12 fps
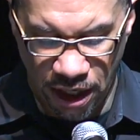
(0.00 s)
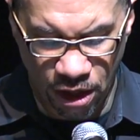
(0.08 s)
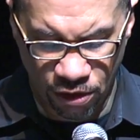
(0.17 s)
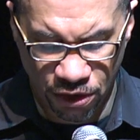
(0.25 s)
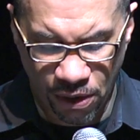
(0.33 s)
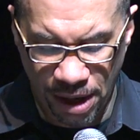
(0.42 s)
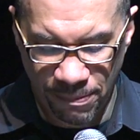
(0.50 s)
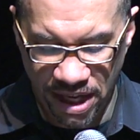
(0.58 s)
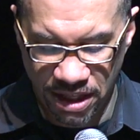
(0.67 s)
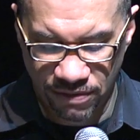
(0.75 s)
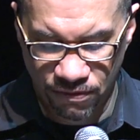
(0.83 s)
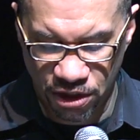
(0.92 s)
And although I
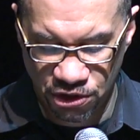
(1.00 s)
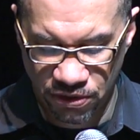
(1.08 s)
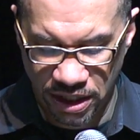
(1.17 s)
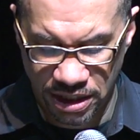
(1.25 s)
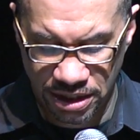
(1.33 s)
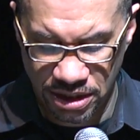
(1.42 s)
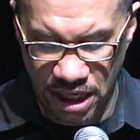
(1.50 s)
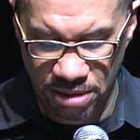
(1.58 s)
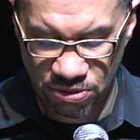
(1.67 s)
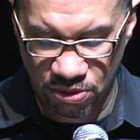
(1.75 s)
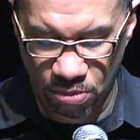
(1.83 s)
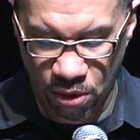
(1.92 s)
may get frustrated at
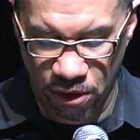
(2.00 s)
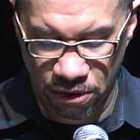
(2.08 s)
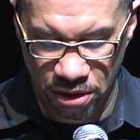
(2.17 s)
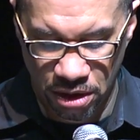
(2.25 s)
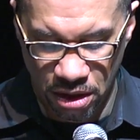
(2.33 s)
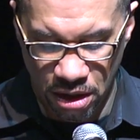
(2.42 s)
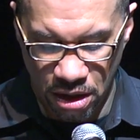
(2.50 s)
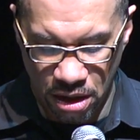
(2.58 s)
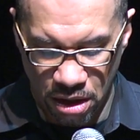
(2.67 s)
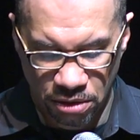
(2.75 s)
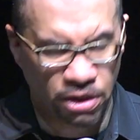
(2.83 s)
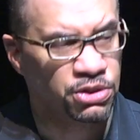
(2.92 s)
times from work,
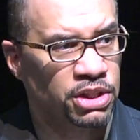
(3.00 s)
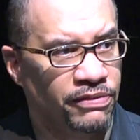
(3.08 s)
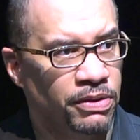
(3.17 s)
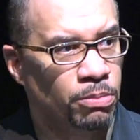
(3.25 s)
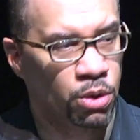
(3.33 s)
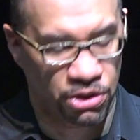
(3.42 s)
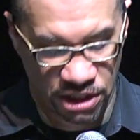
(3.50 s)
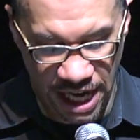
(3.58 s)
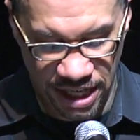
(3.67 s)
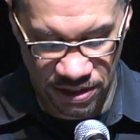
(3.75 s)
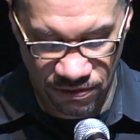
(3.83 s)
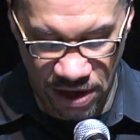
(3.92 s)
there's nothing more
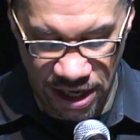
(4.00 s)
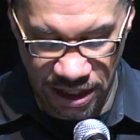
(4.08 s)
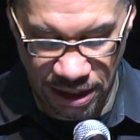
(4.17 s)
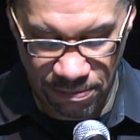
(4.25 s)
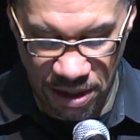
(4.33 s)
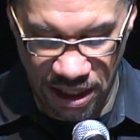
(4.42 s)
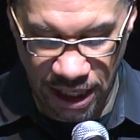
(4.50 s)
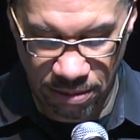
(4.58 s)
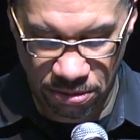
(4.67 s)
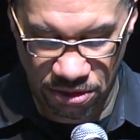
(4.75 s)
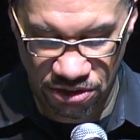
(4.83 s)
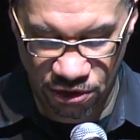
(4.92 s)
satisfying than being
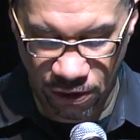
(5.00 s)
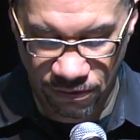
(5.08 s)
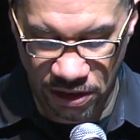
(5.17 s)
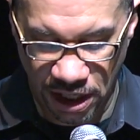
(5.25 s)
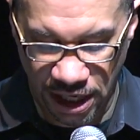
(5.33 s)
able to serve